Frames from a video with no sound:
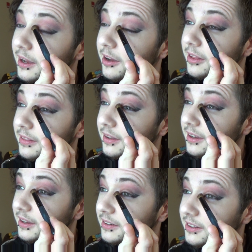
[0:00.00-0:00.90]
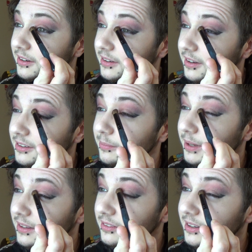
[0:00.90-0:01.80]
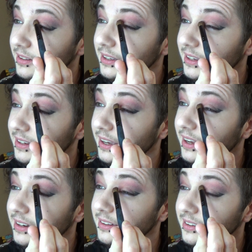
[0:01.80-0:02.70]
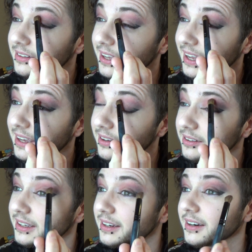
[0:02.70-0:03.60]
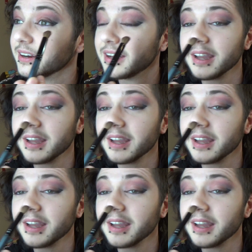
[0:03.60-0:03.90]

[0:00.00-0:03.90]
the tear duct basically at a little angle here,